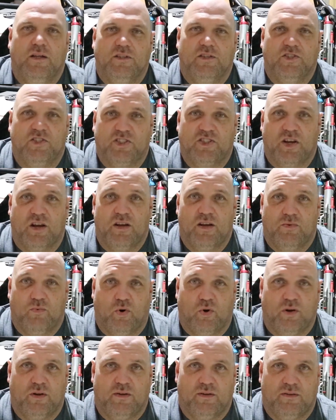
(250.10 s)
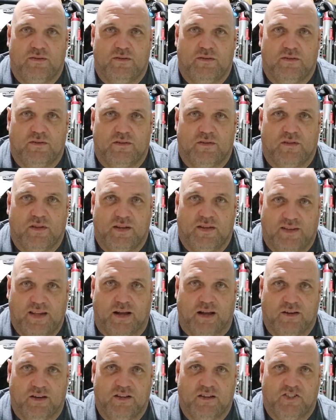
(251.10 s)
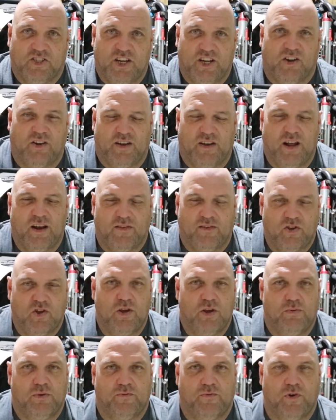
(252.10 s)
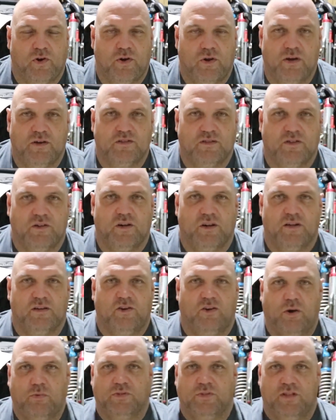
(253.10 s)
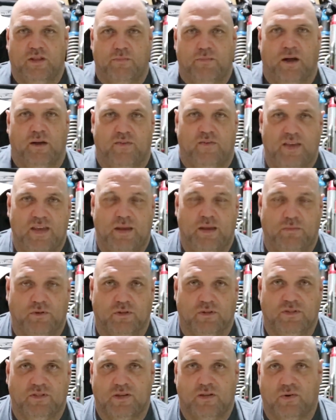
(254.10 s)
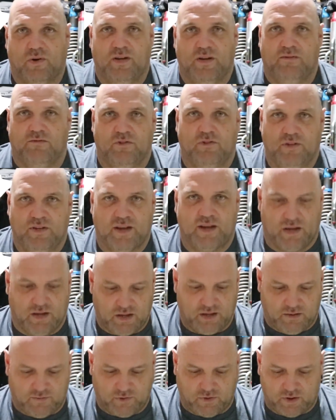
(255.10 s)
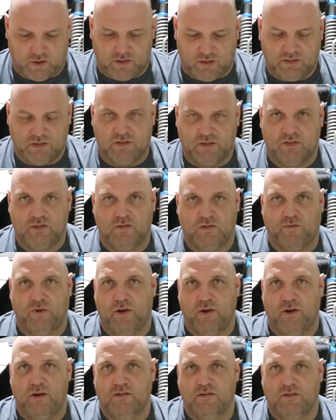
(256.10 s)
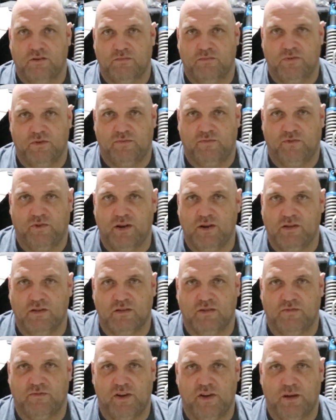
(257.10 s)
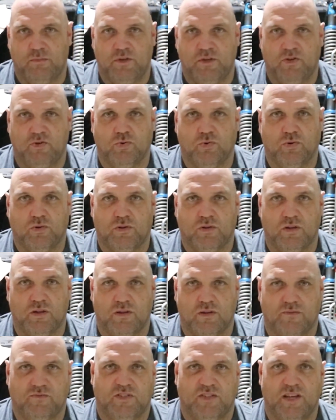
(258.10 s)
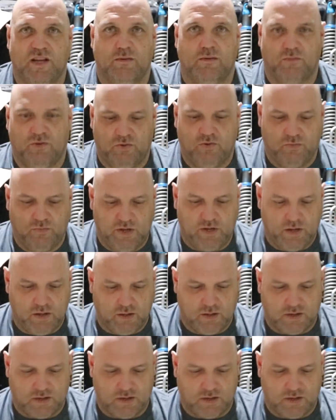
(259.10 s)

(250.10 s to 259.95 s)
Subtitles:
to show you what it done to the shed. I don't have a heap of photos. Like, I was in the back of the ambulance, so I didn't really take any photos. It's just photos that my friends and family took that they've sent them to me.